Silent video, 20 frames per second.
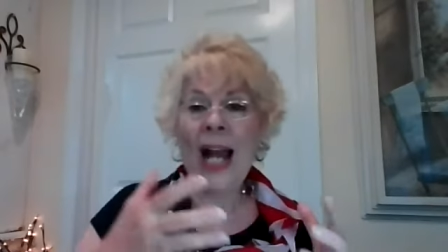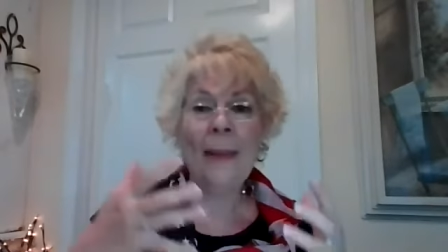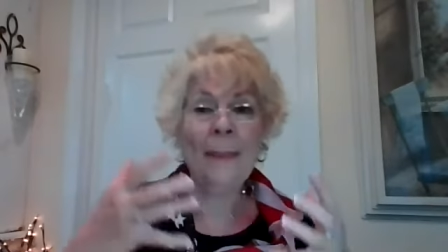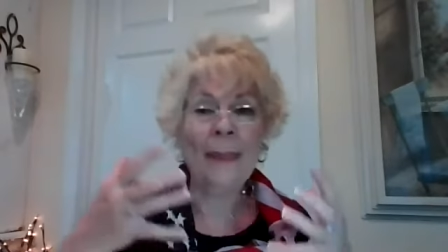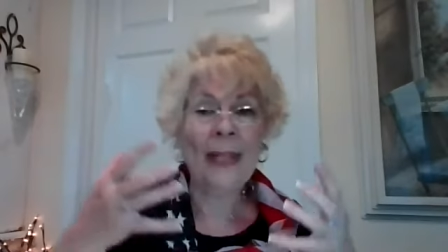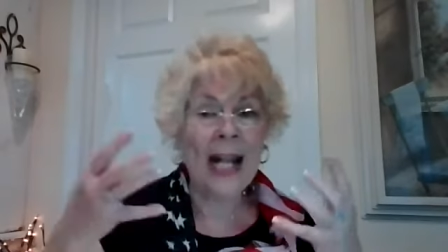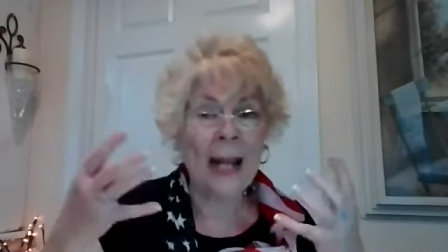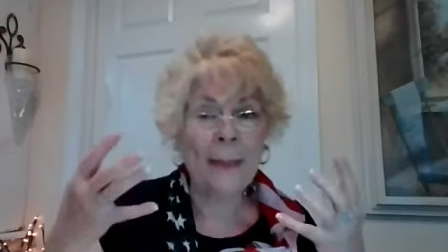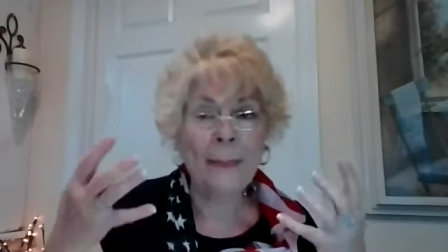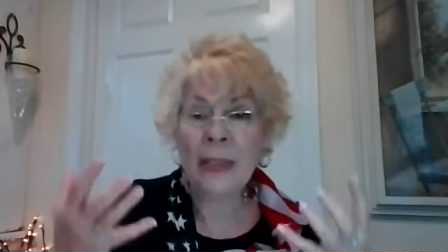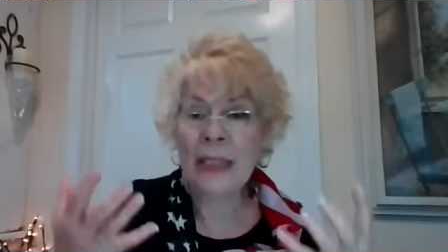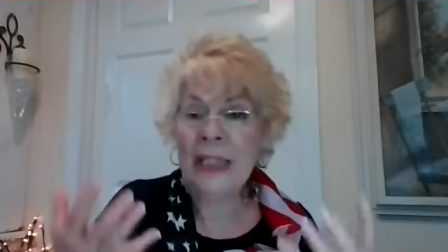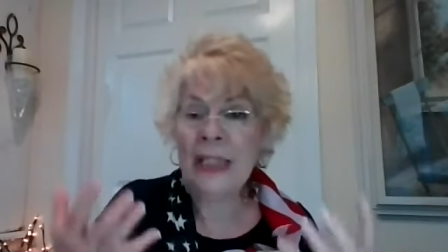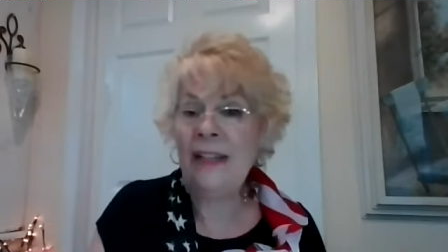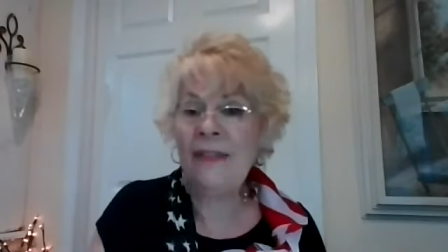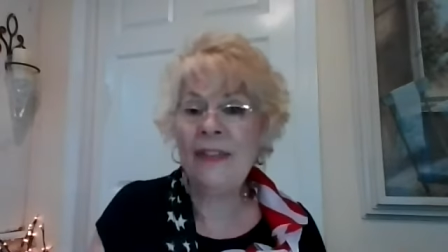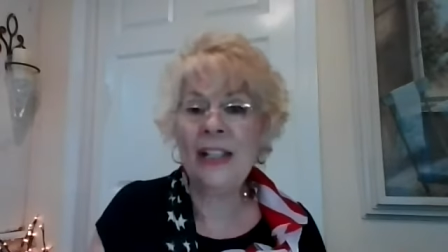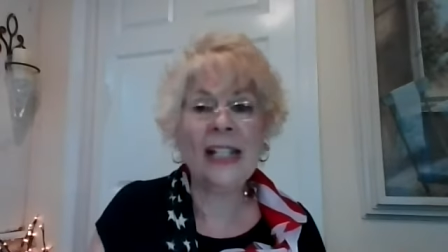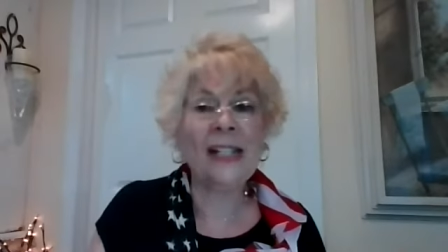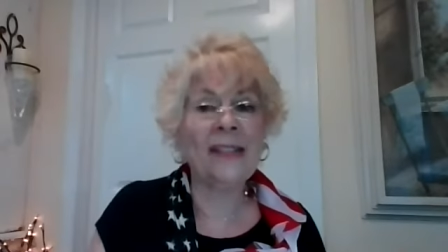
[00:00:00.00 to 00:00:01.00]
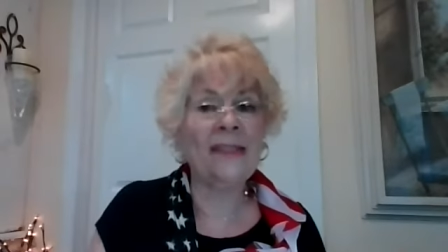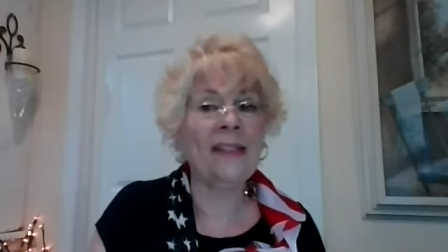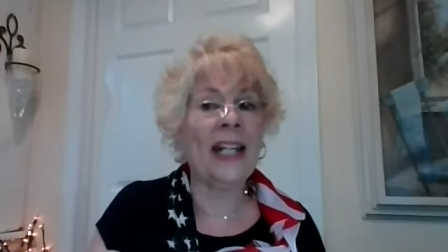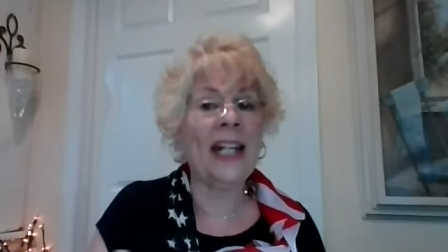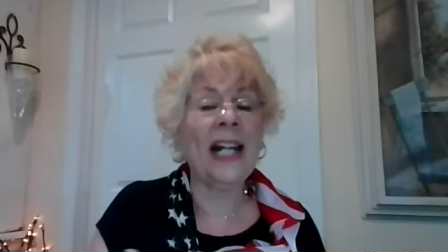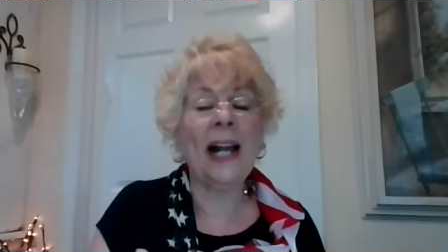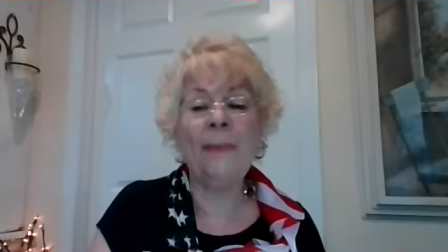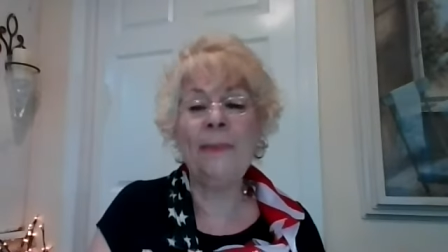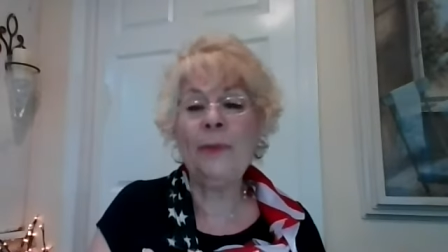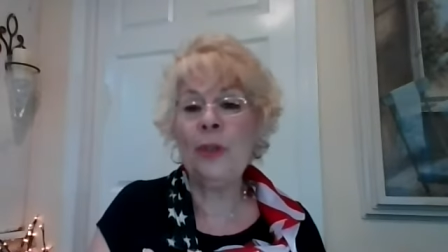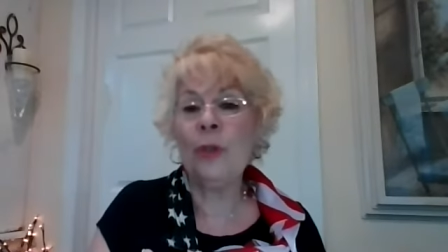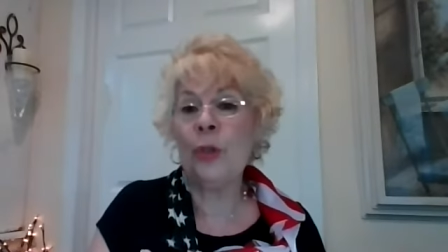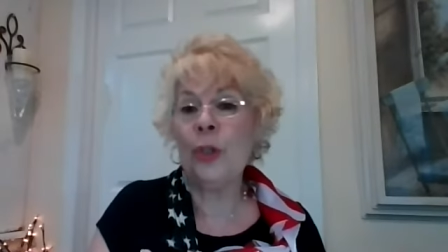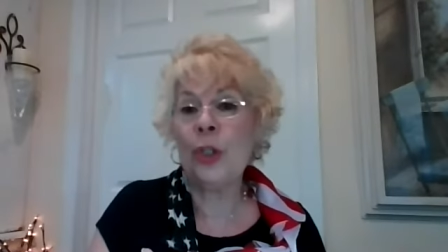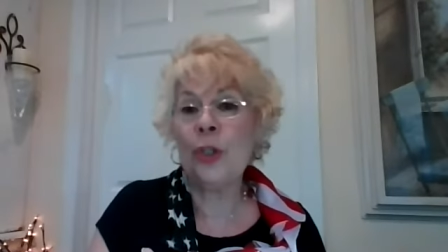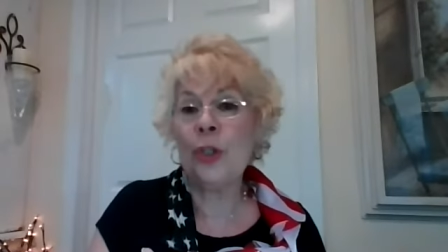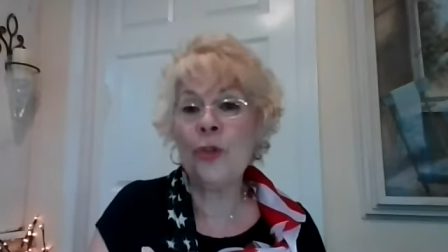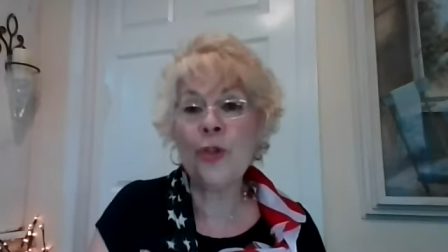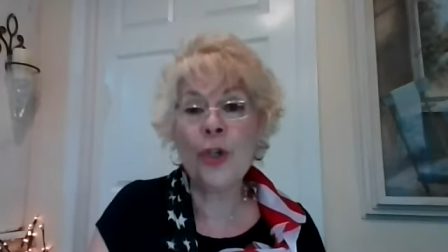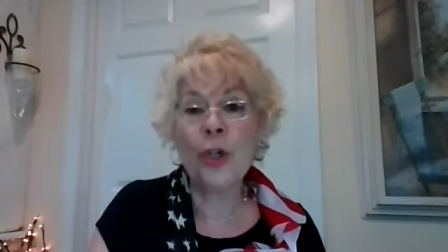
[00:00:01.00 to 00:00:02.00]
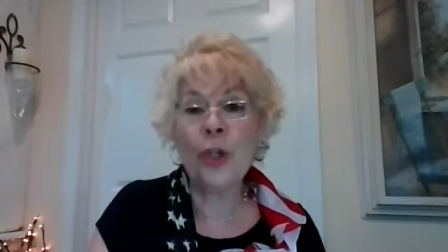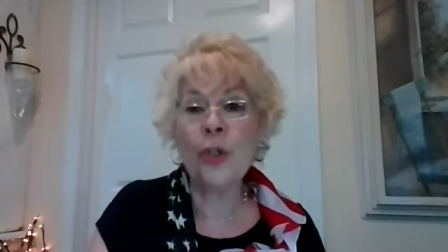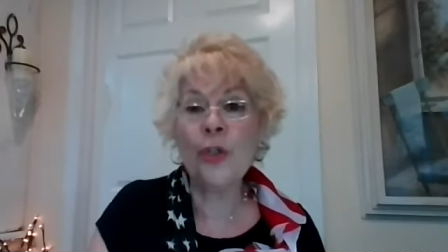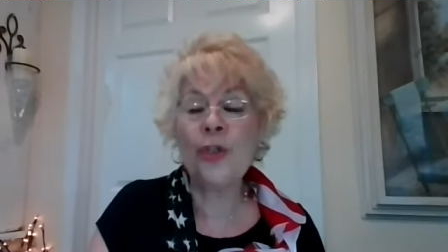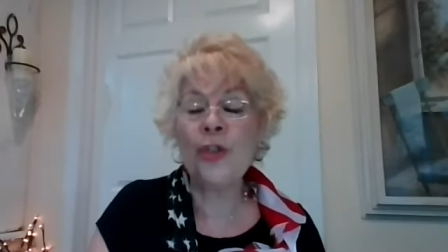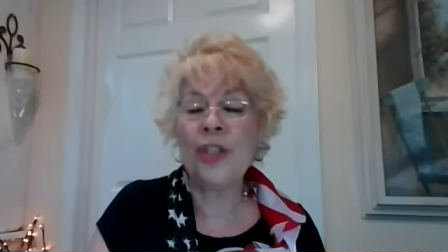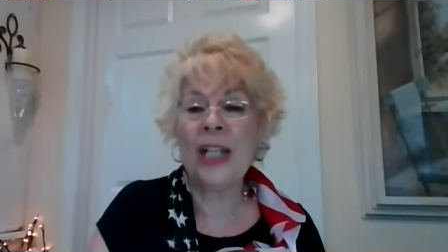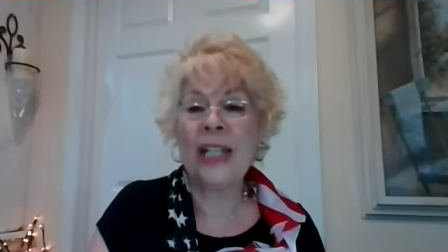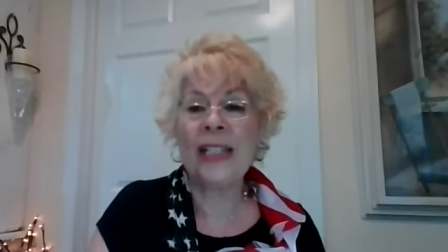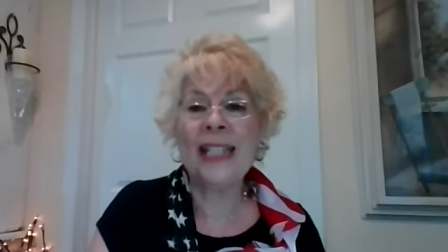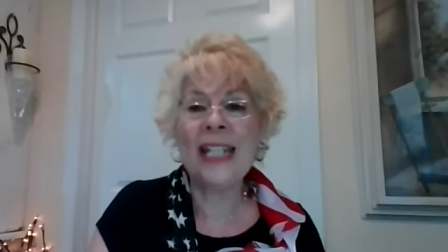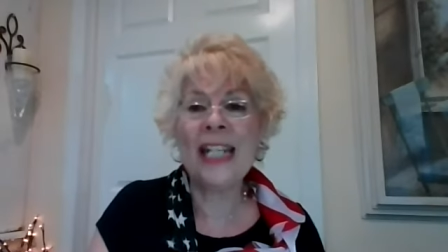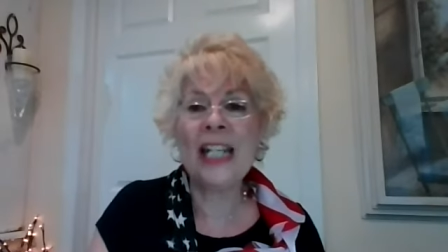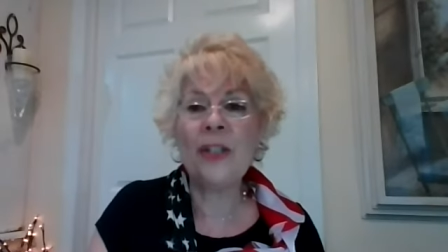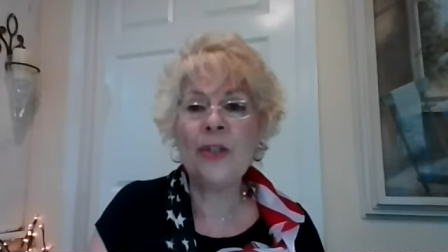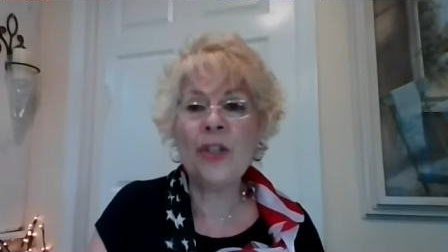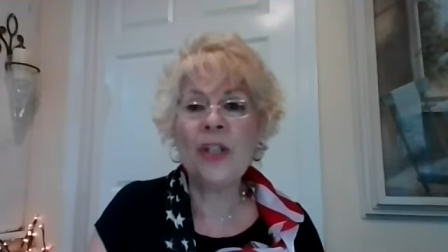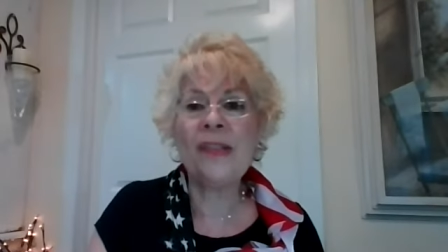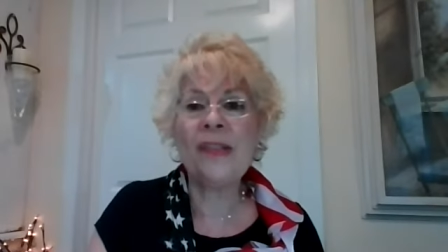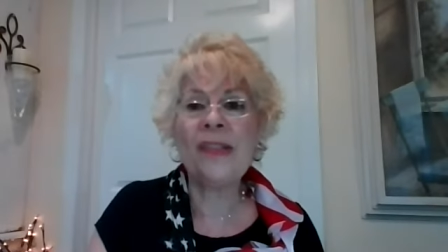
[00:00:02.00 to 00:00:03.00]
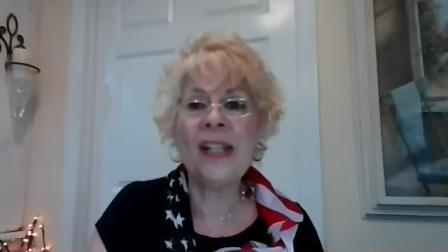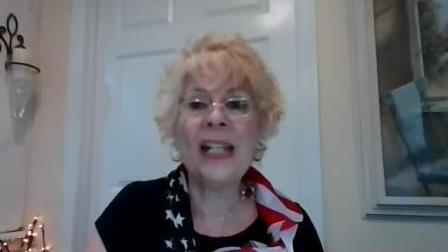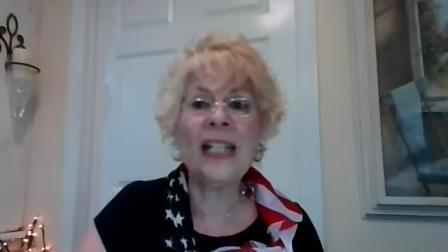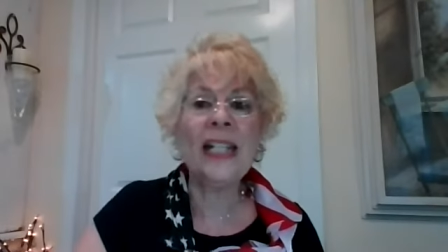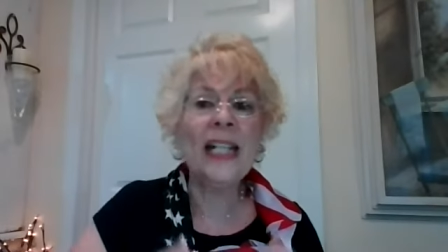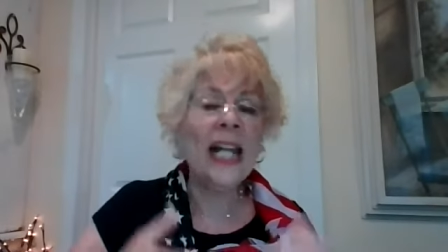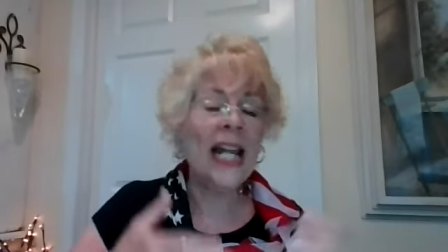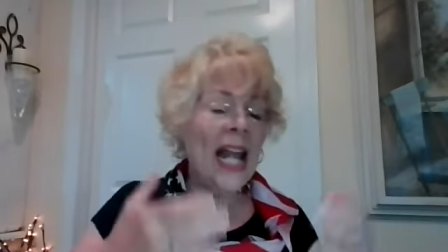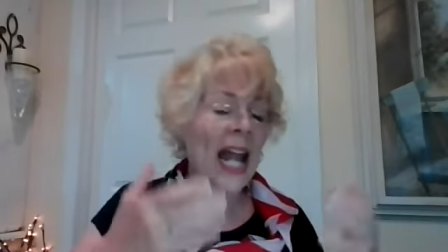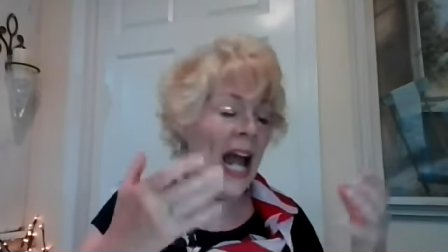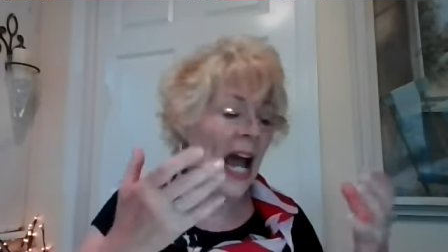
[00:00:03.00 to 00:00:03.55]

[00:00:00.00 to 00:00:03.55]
I mean, I believe it because I come to a good church that teaches it.